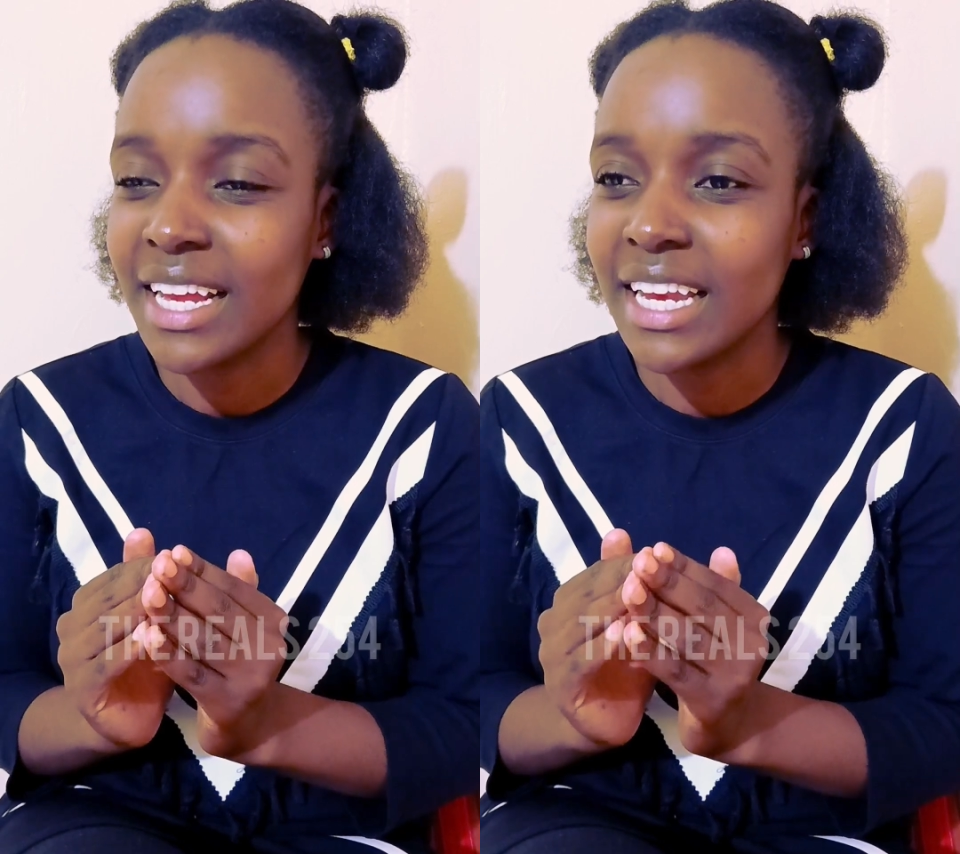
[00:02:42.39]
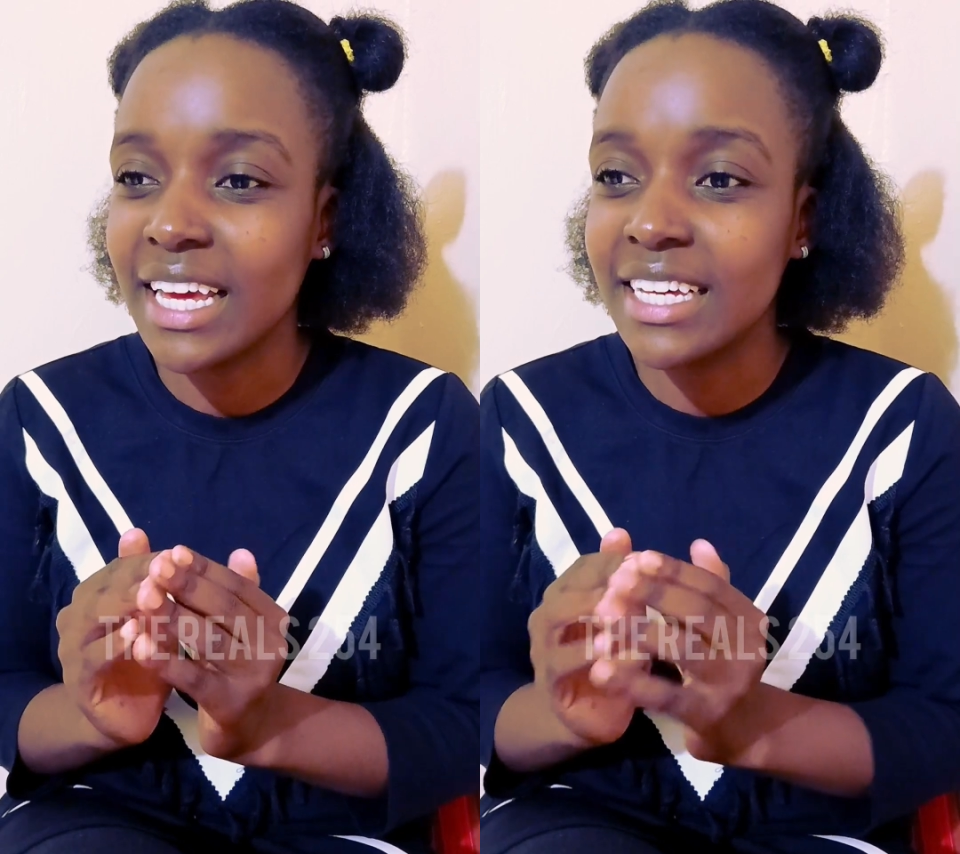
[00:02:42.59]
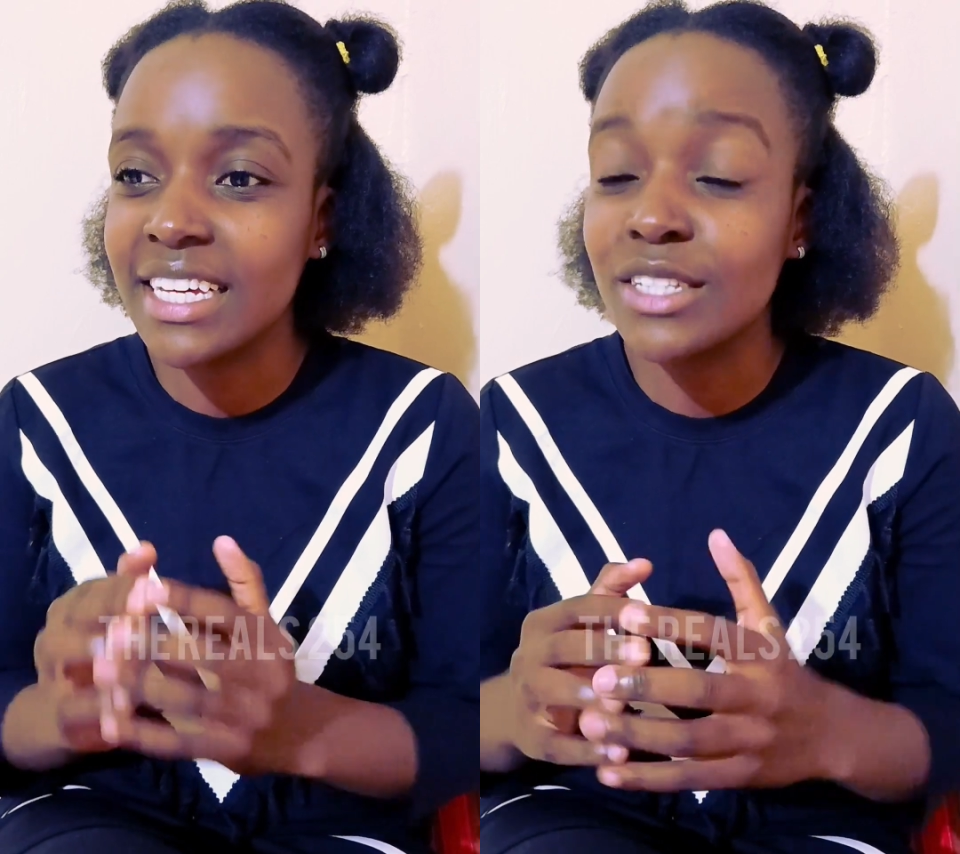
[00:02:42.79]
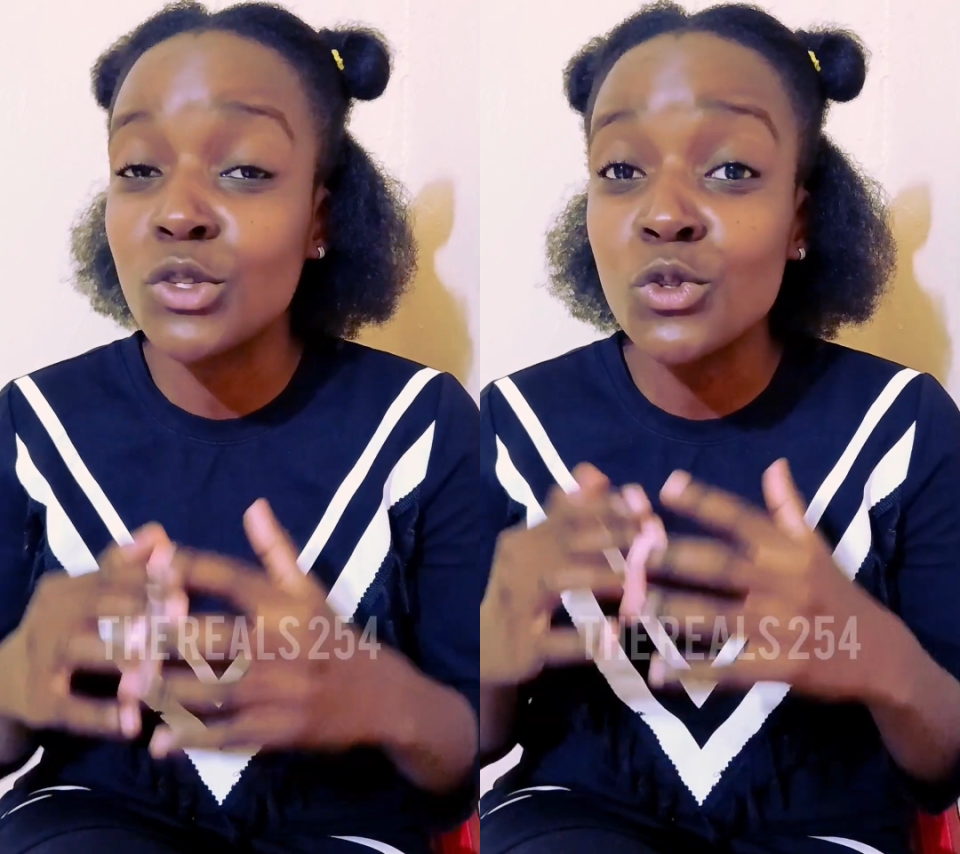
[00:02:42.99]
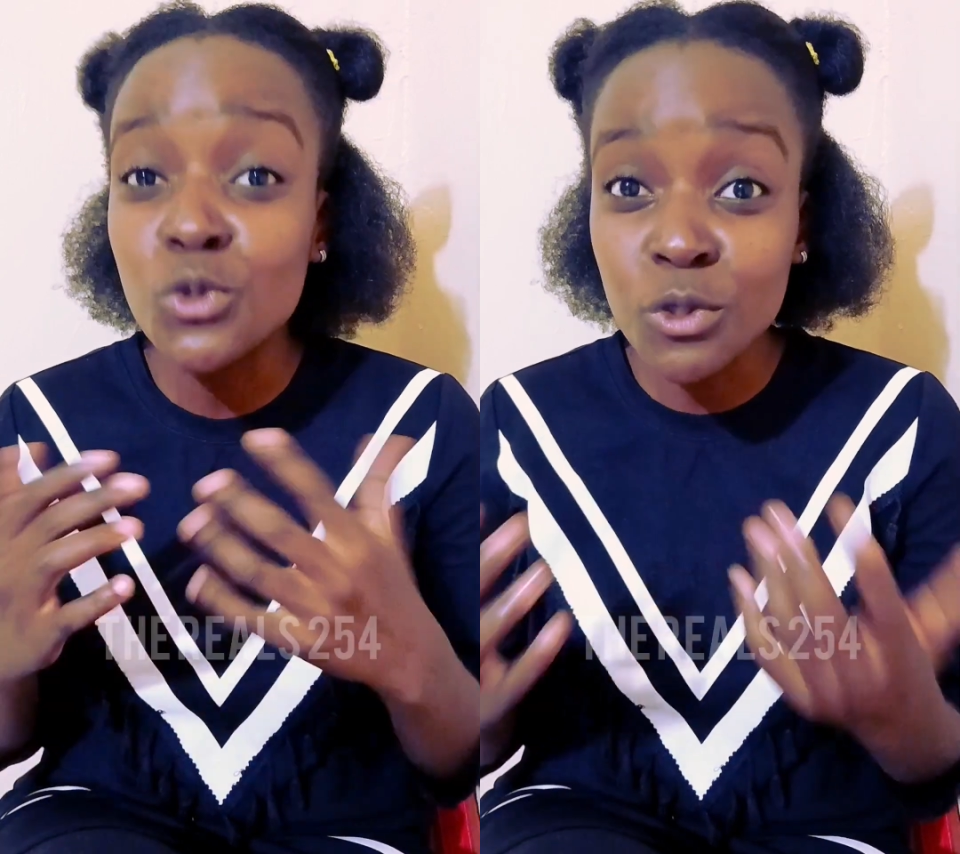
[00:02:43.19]
Like, it's
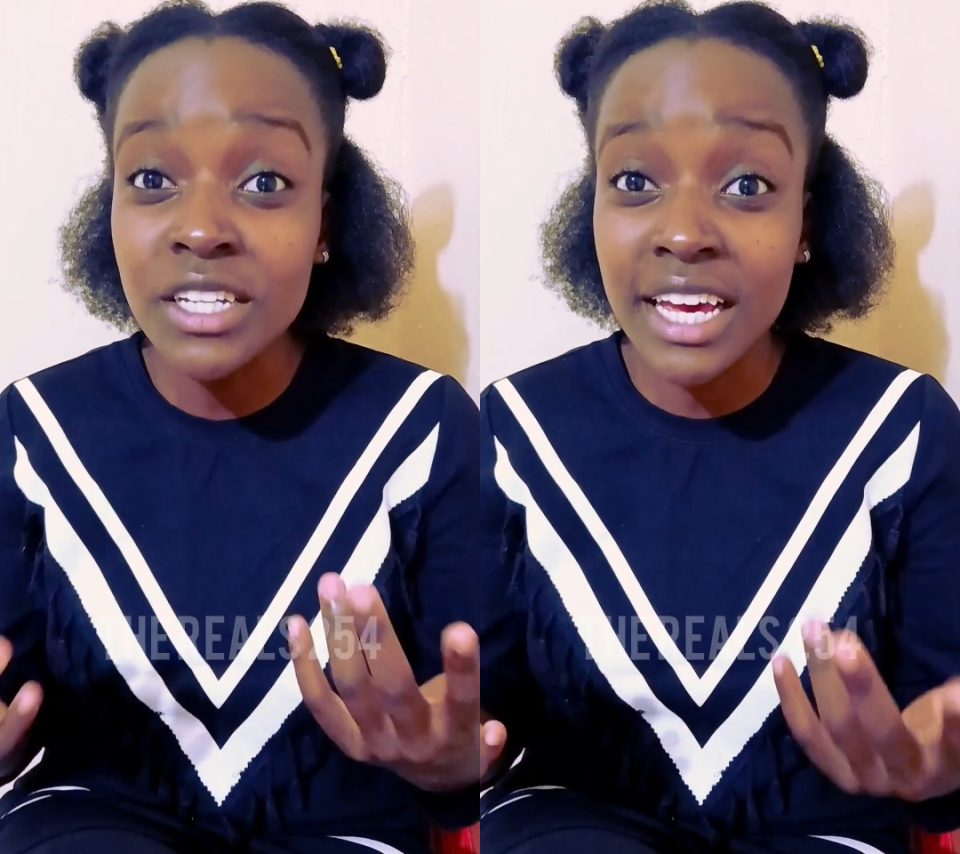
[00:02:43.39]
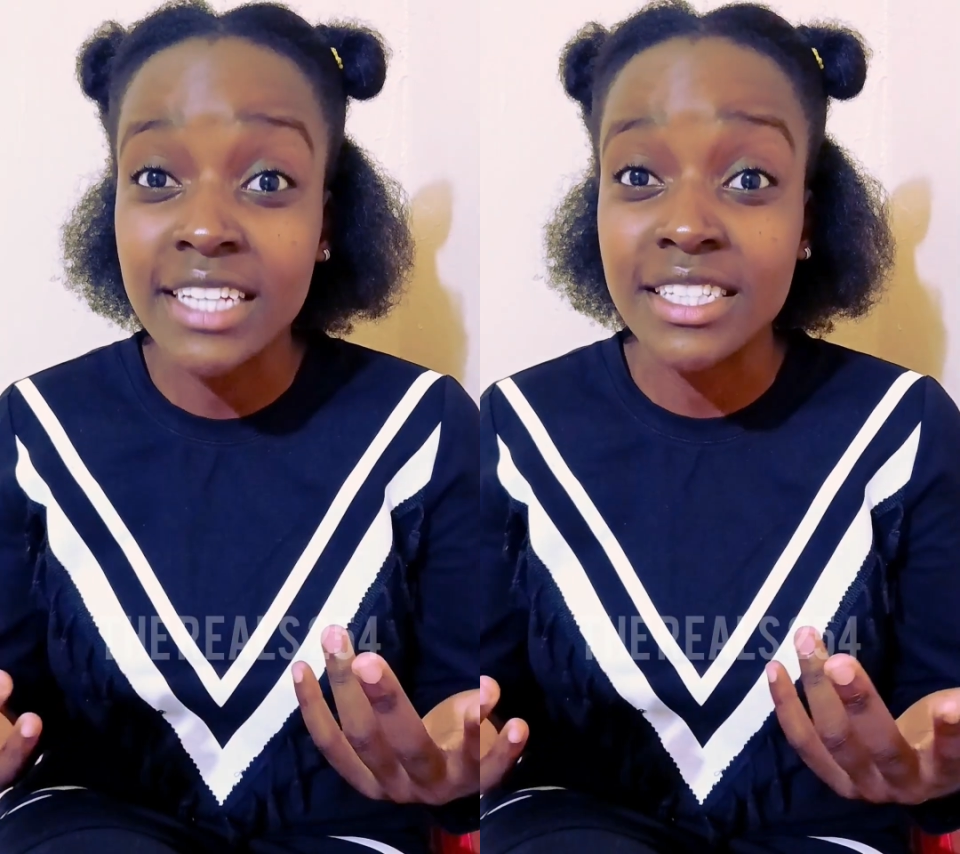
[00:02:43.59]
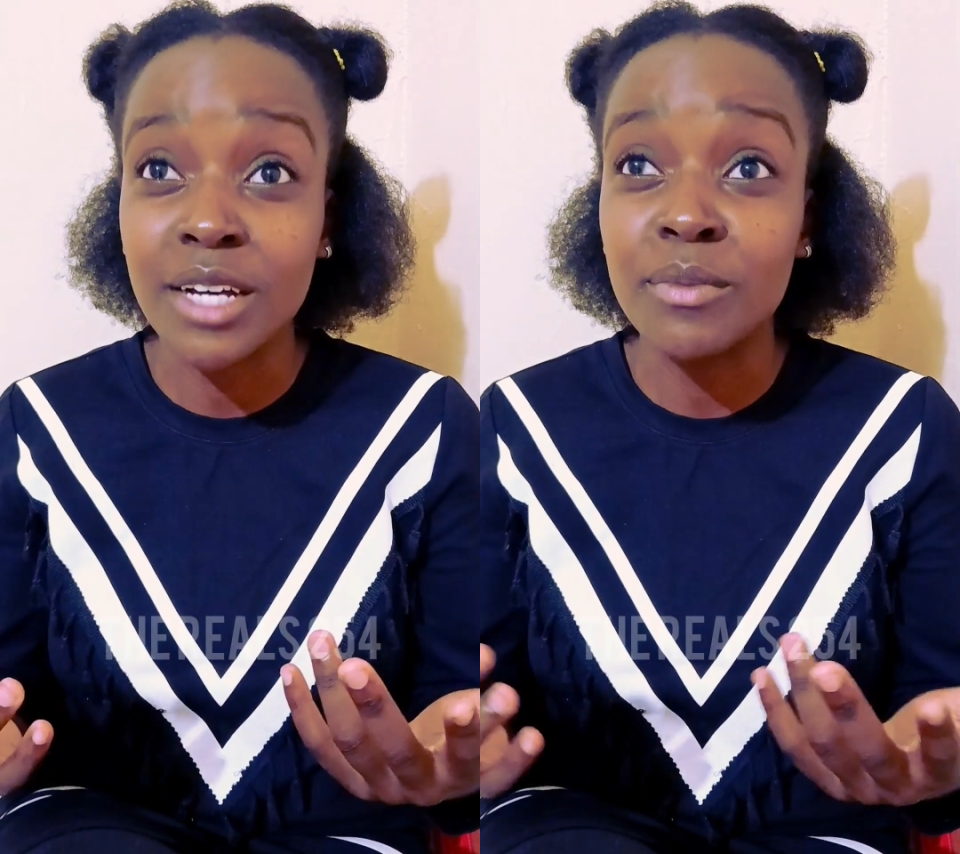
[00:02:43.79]
so tiresome.